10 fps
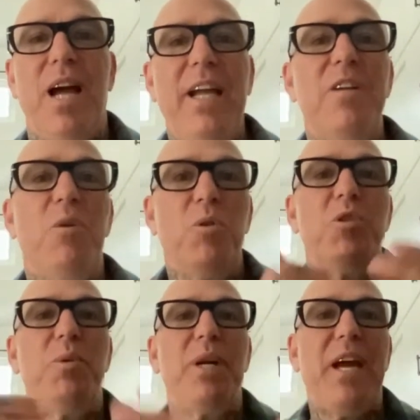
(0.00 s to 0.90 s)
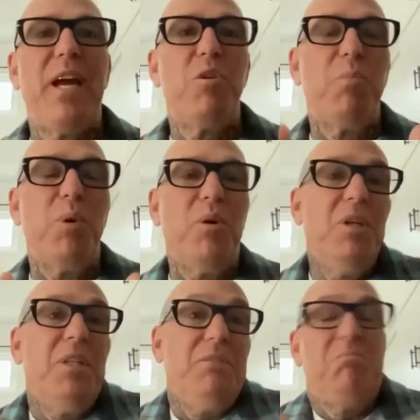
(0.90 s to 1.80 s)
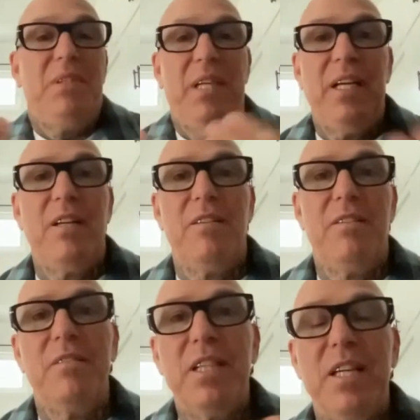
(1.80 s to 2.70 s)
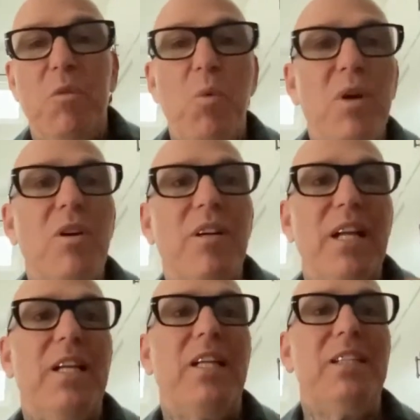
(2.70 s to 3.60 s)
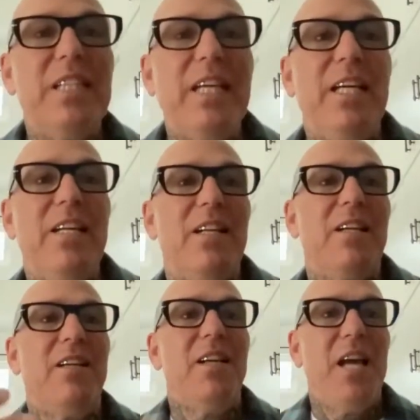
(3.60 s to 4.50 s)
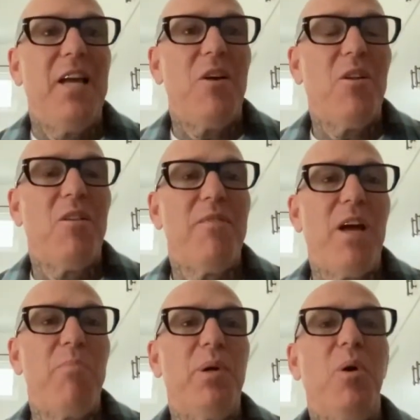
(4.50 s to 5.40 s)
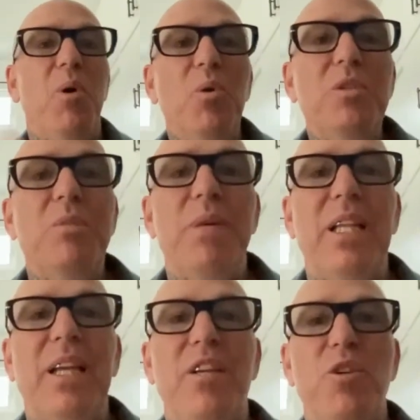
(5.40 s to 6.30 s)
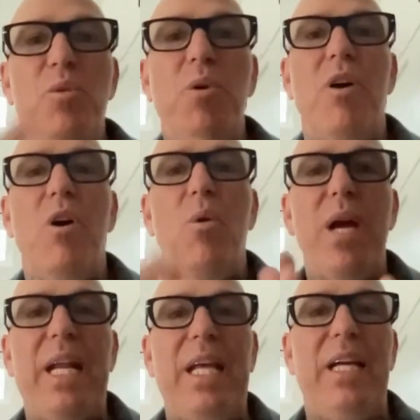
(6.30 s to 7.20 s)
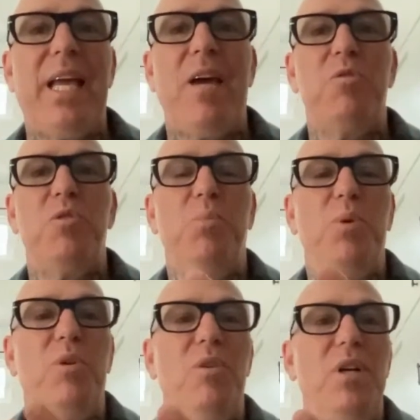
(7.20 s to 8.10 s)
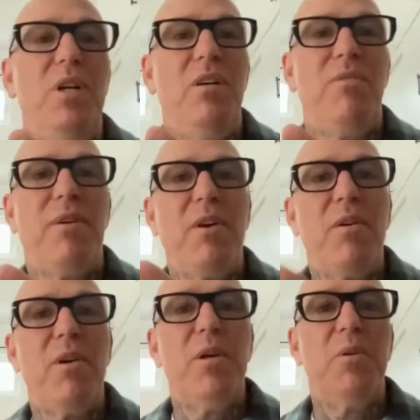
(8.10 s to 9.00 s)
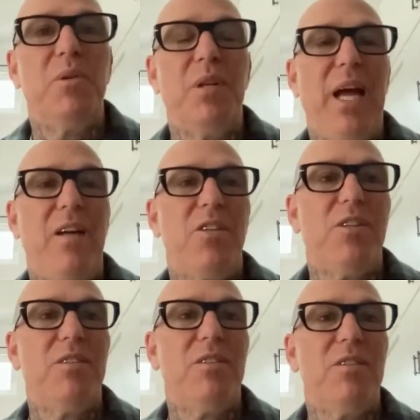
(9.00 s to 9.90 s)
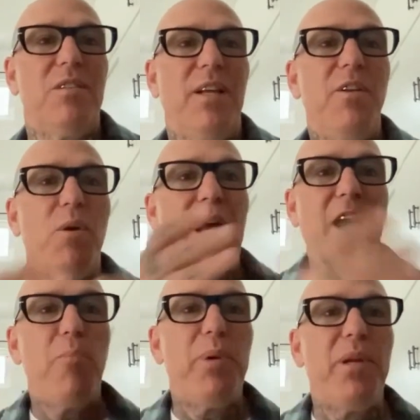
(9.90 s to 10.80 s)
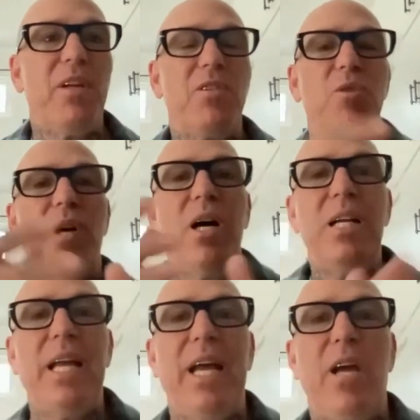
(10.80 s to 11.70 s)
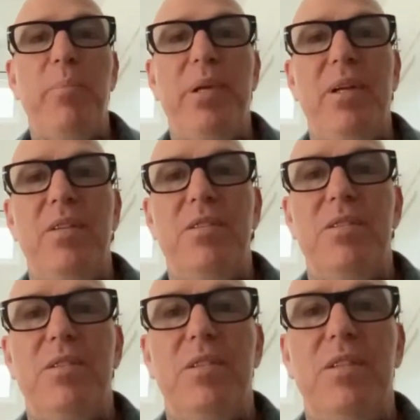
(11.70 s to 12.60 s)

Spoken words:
I can hold you accountable in word and in deed and all of that, but ultimately you are already accountable for your own actions and your happiness or unhappiness.